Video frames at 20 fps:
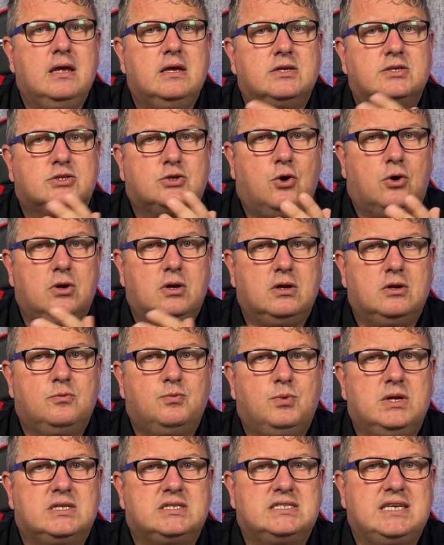
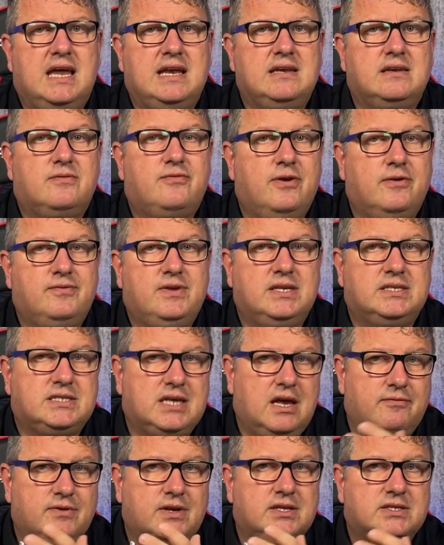Scotland will send
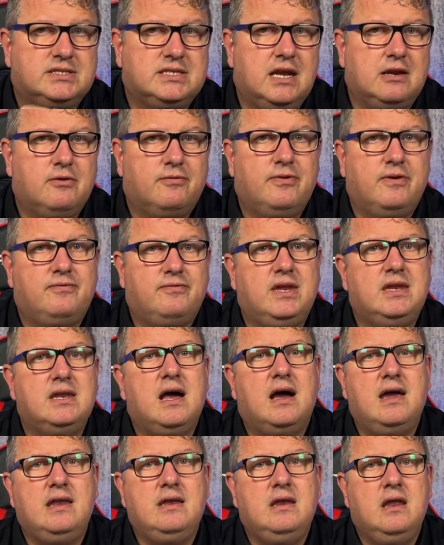57 instead of
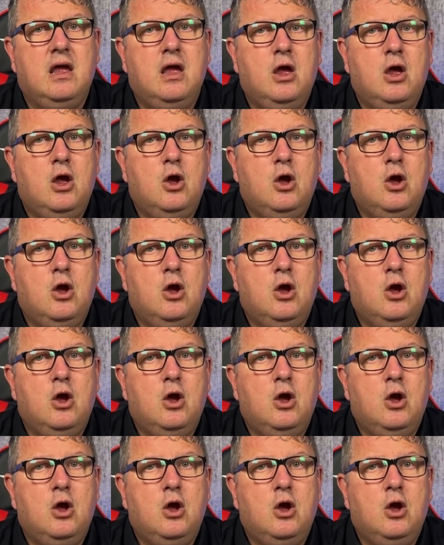59.